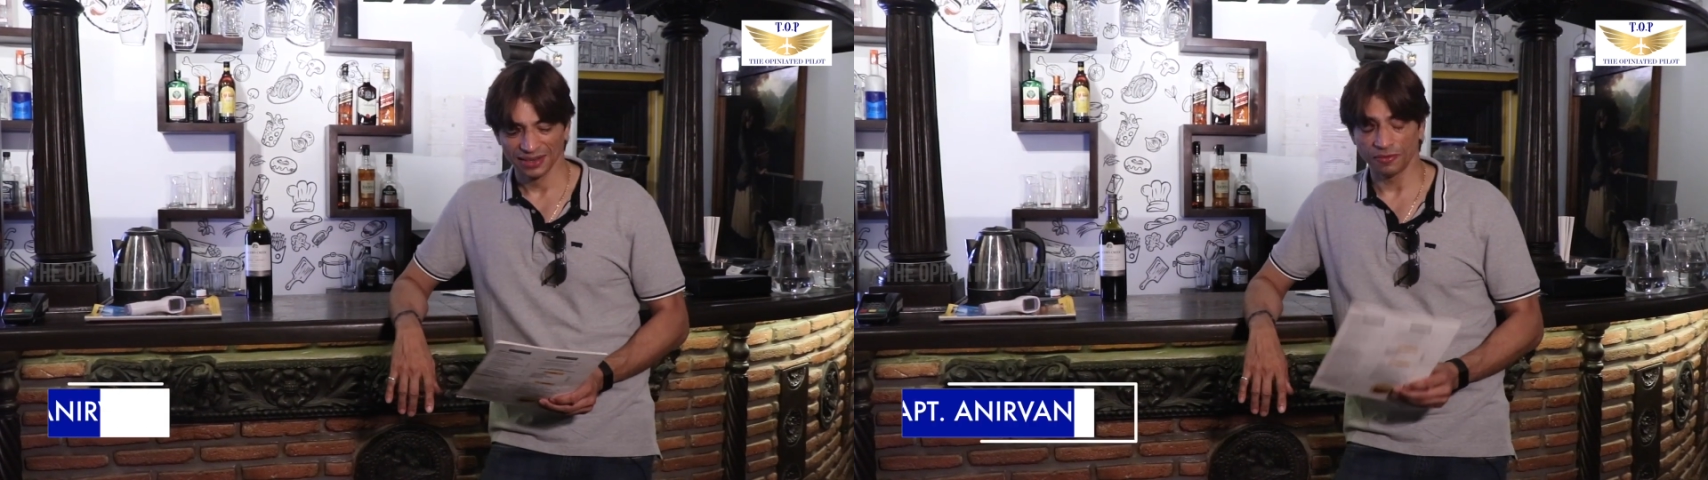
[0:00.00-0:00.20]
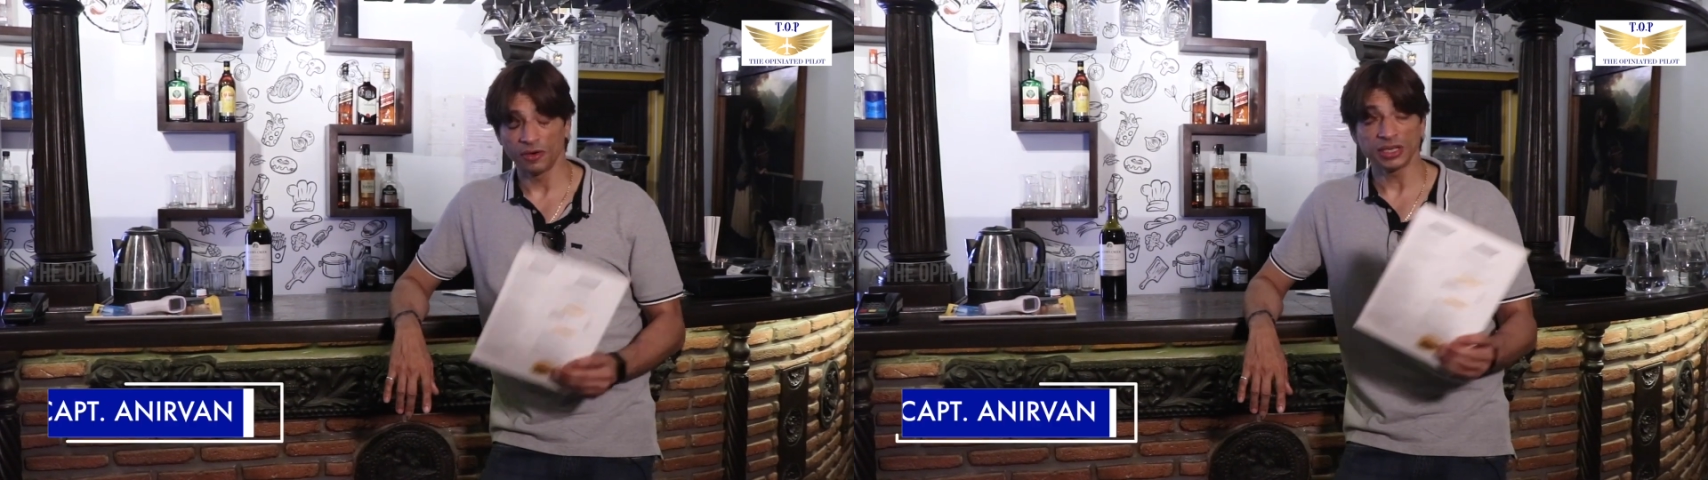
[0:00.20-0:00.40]

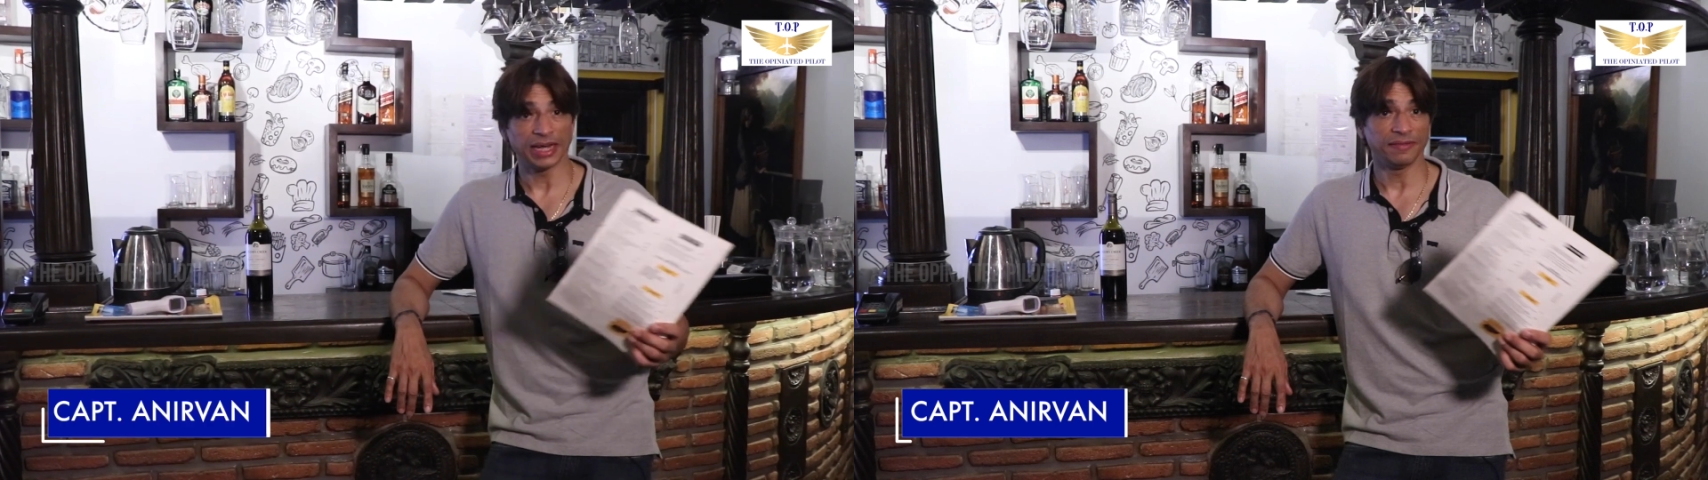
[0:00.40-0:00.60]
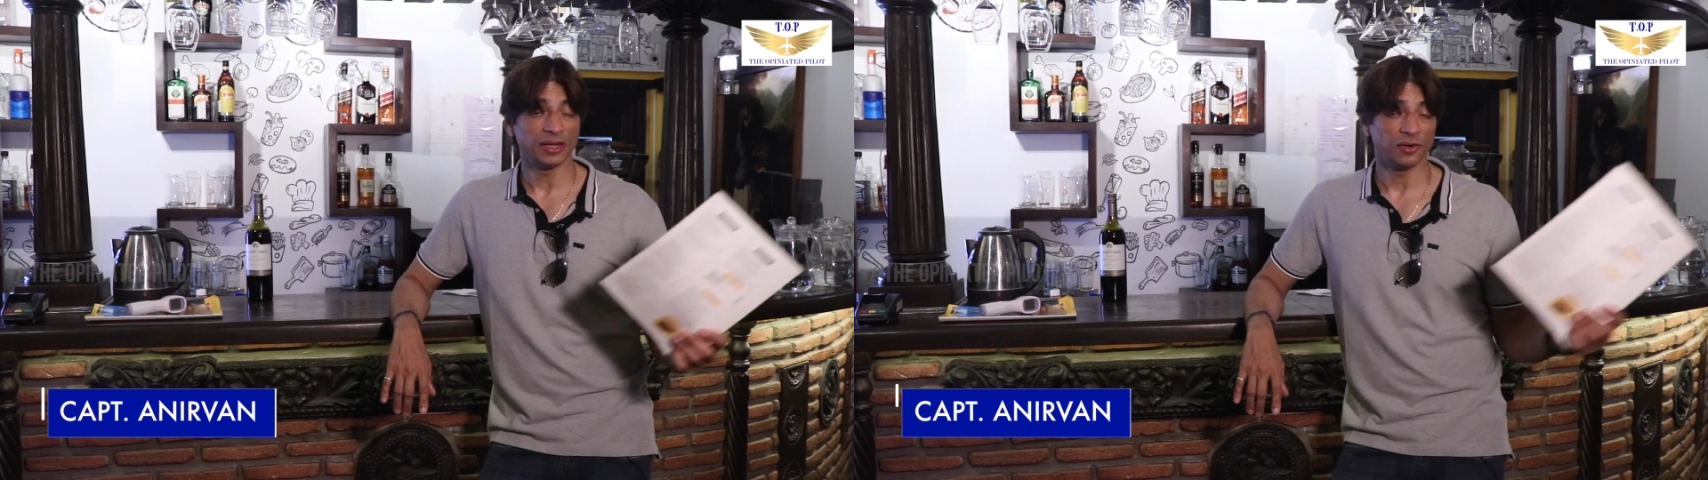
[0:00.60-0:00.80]
What
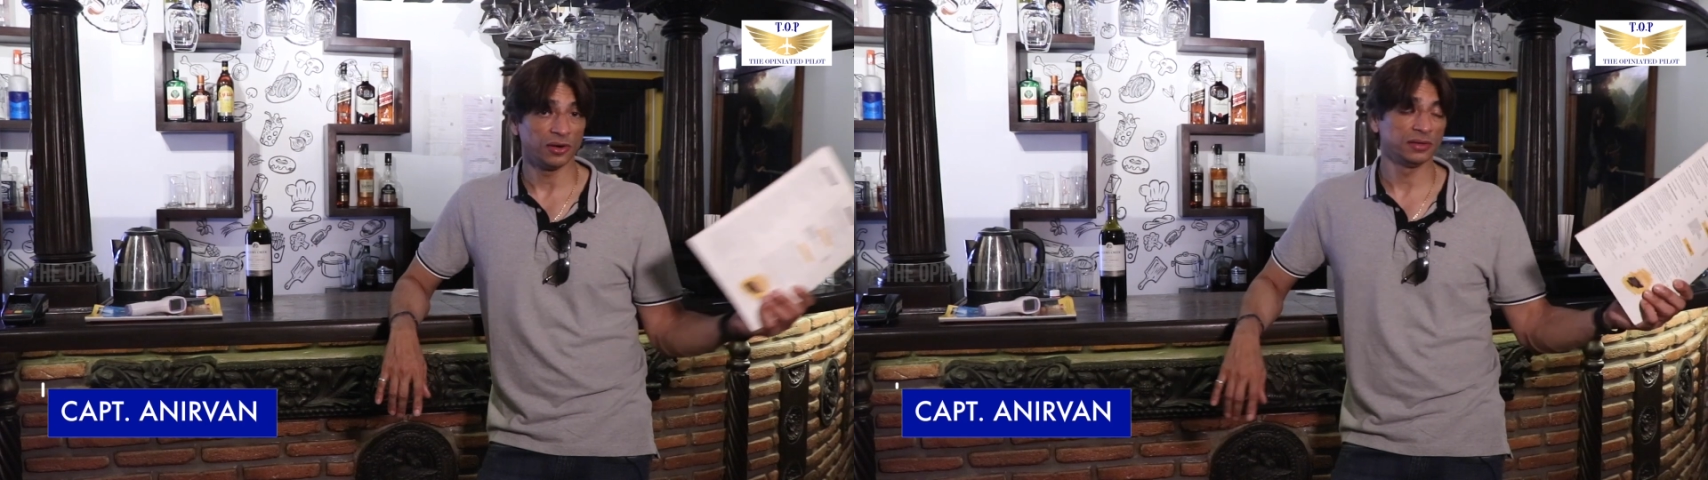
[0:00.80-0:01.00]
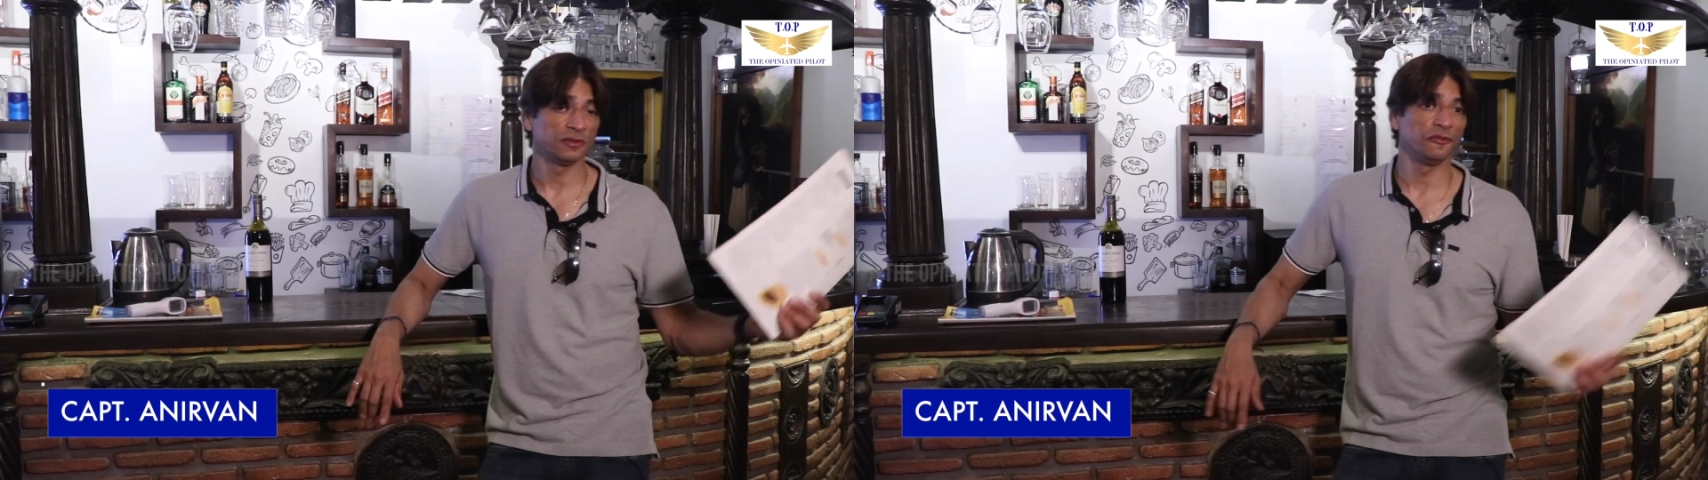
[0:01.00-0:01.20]
have I
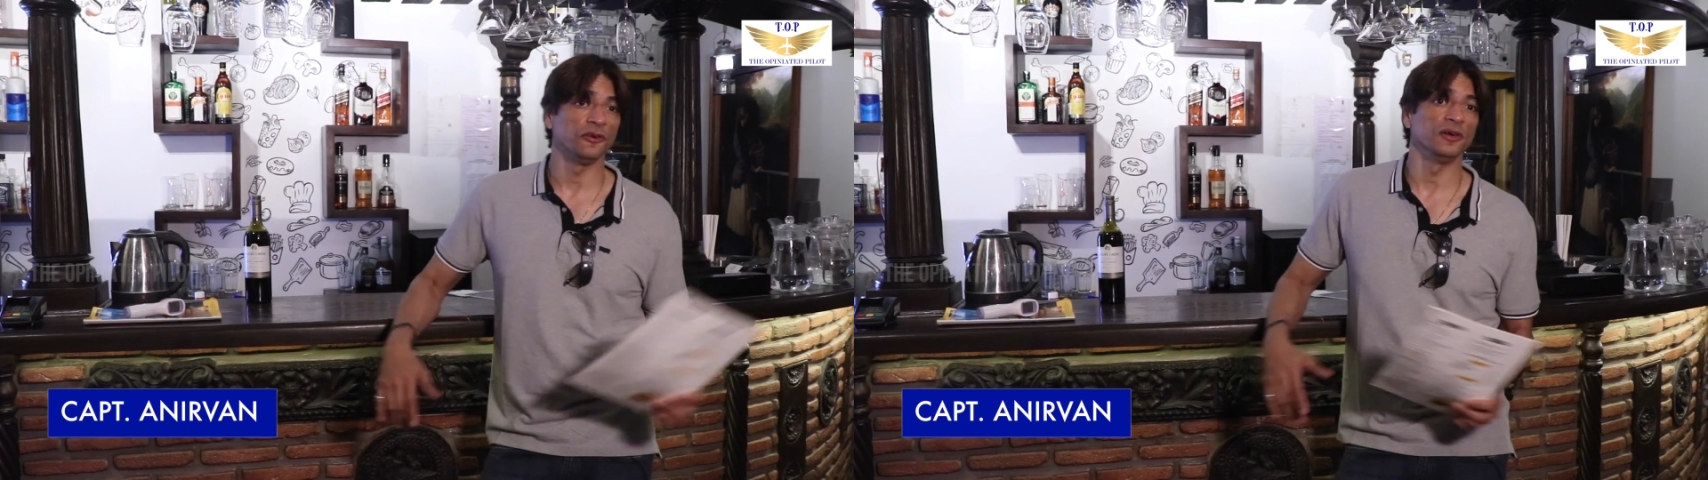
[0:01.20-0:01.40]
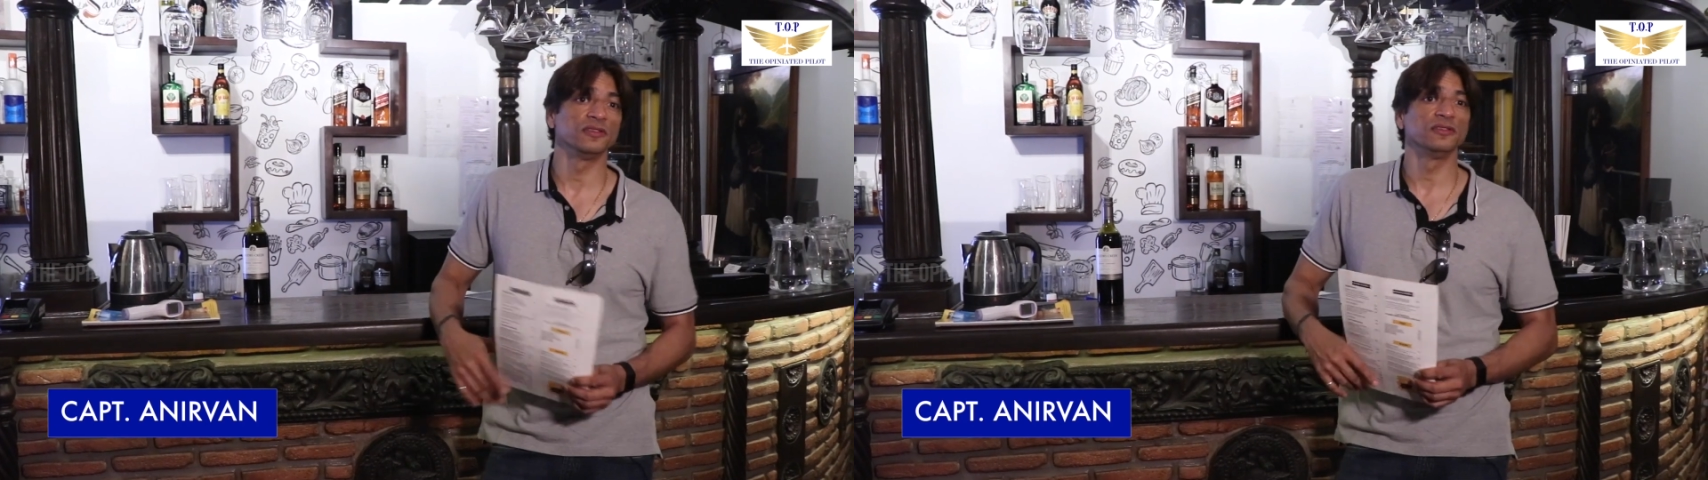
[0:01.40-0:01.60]
ordered for?